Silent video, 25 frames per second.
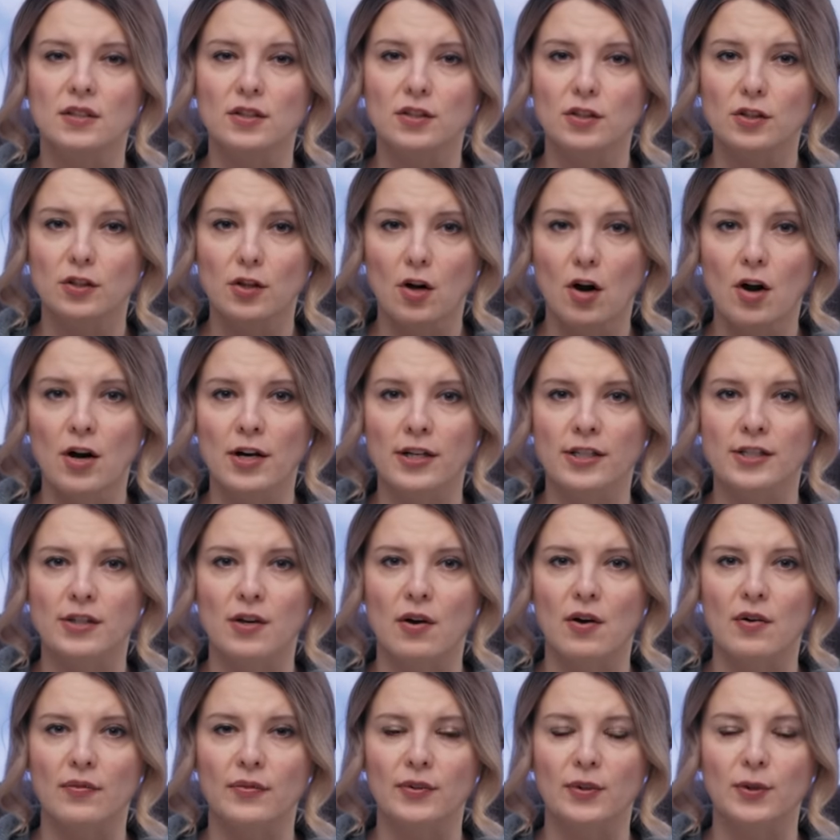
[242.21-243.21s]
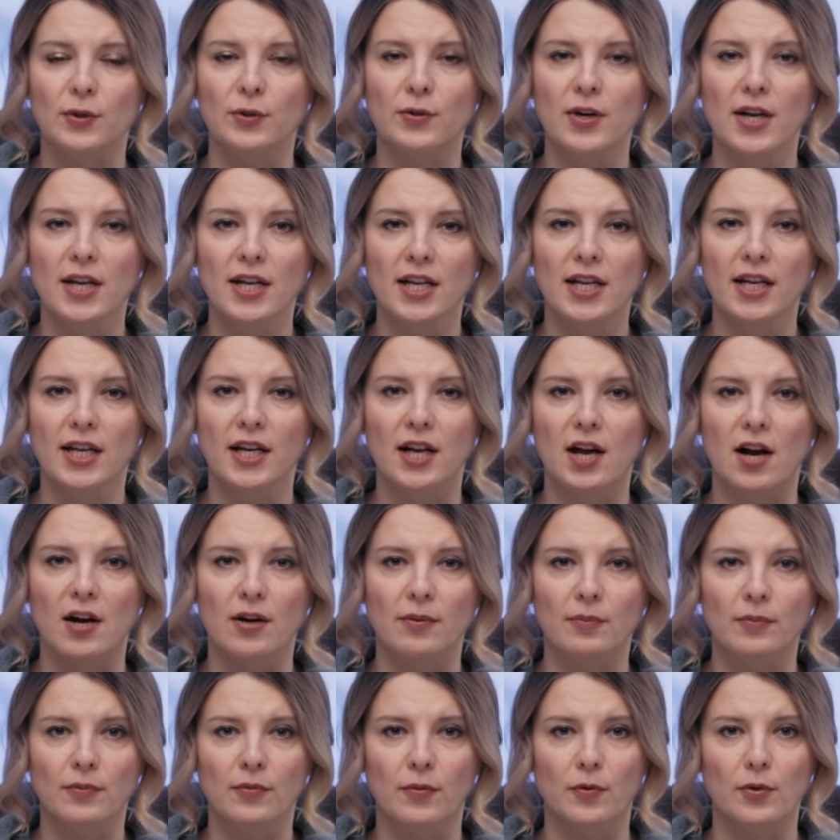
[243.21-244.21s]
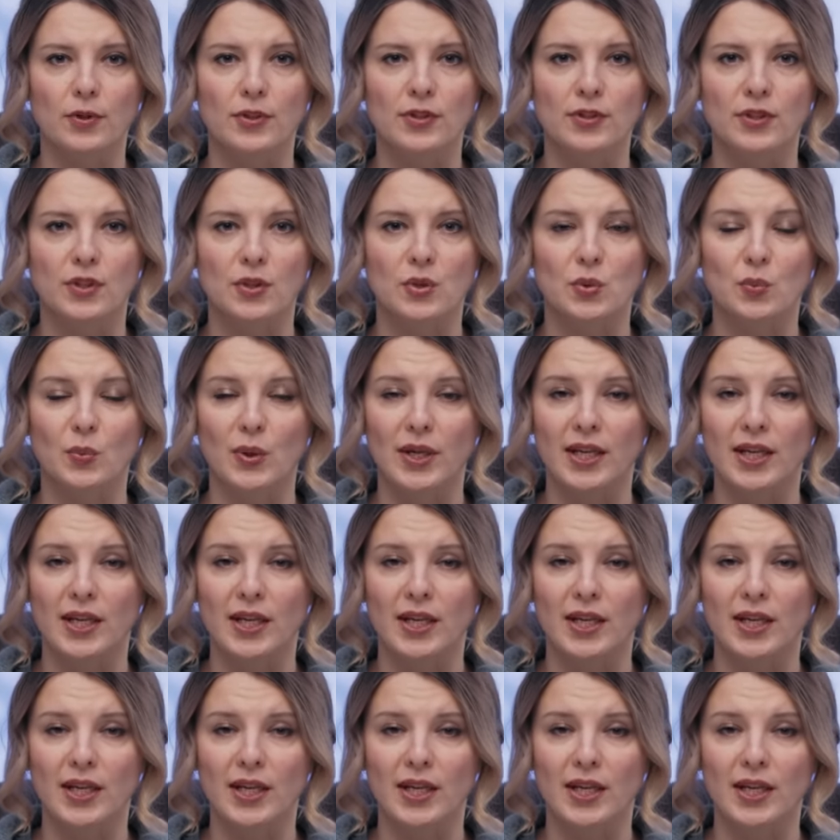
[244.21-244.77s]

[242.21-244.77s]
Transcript: start of Ukrainian armed forces,